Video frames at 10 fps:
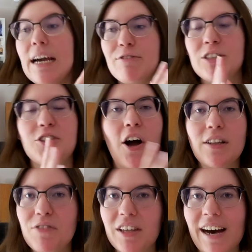Yeah, I finished
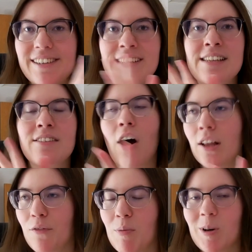all of the classes,
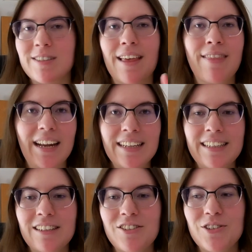all of the books that I
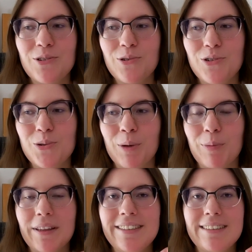needed to to
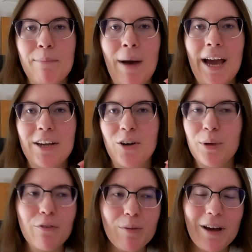complete my
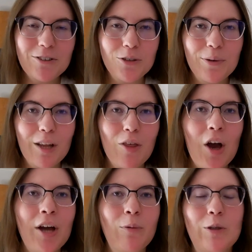career for the Magical
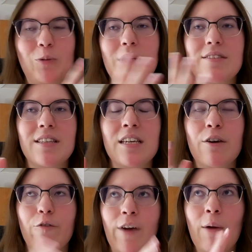Readathon, which was
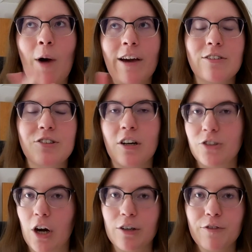the Feywild
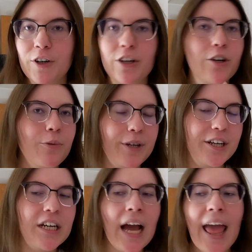cartographer
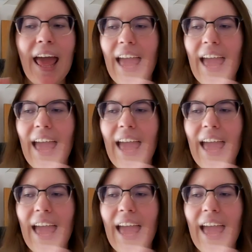career,